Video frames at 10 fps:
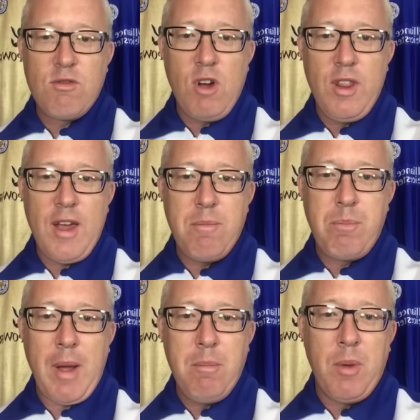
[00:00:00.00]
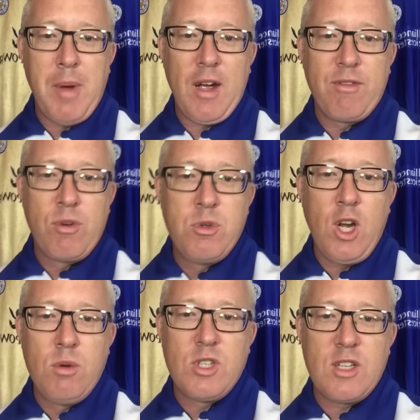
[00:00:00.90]
rather have Bamba back from
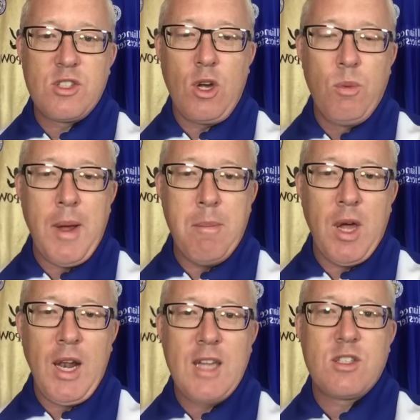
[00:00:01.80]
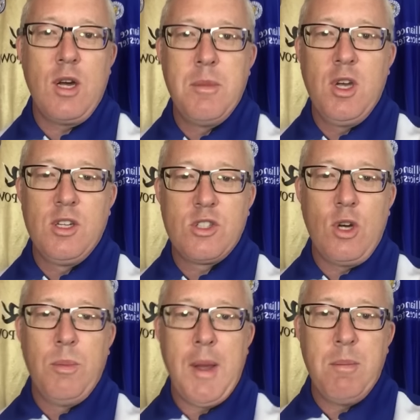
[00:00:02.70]
Jones. That's Sol Bamba. Last time I heard
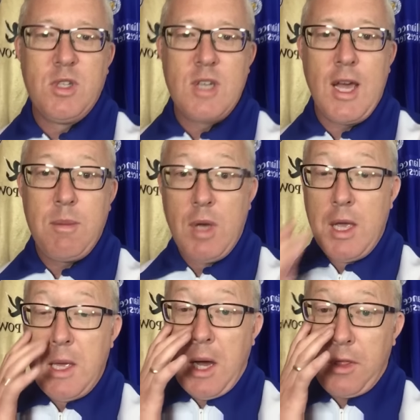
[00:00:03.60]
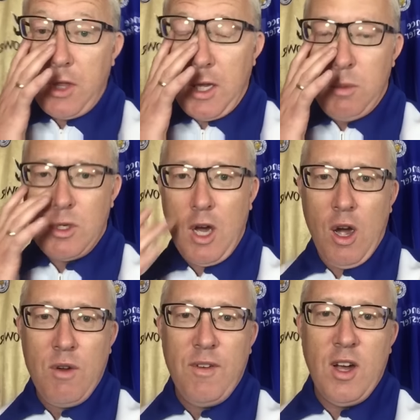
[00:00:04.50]
Sol Bamba's name, I think he was
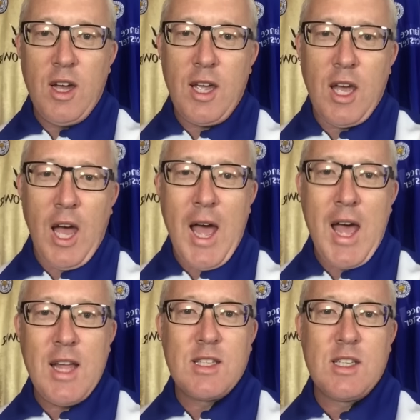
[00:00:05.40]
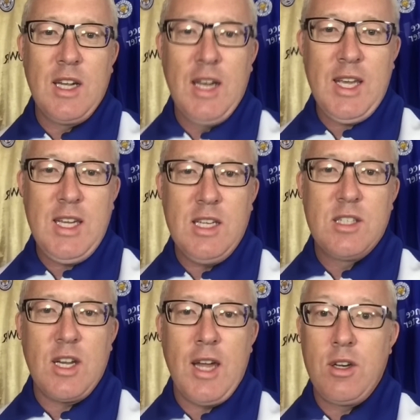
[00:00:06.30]
over at
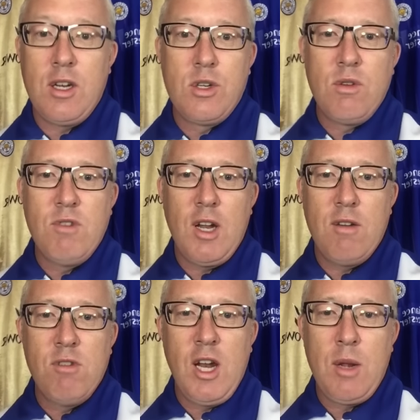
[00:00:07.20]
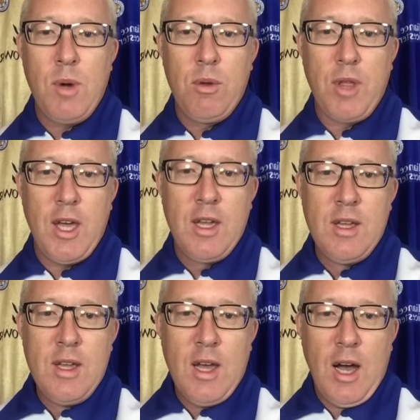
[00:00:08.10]
Leeds and doing really well there.
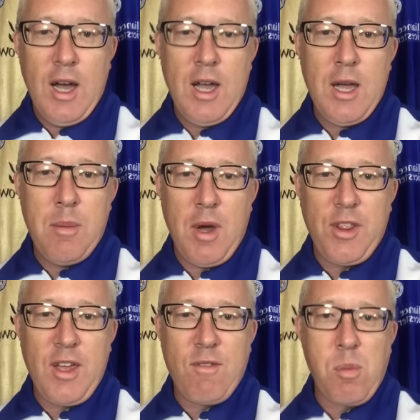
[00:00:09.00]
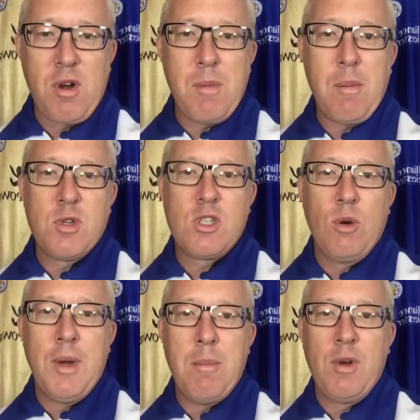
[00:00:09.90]
I think everybody remembers
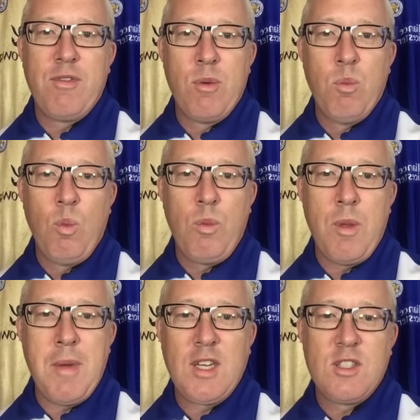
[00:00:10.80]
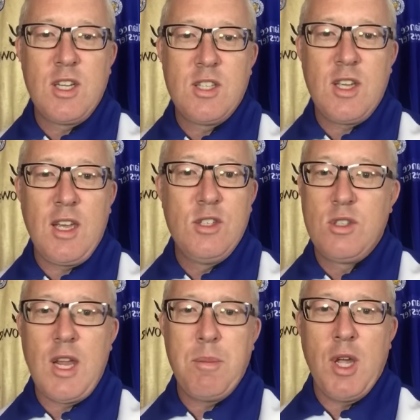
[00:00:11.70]
Sol Bamba from the Man City, his
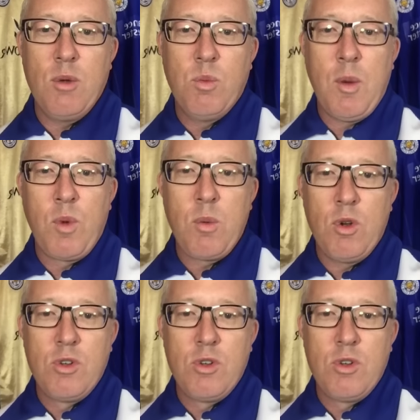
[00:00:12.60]
debut when we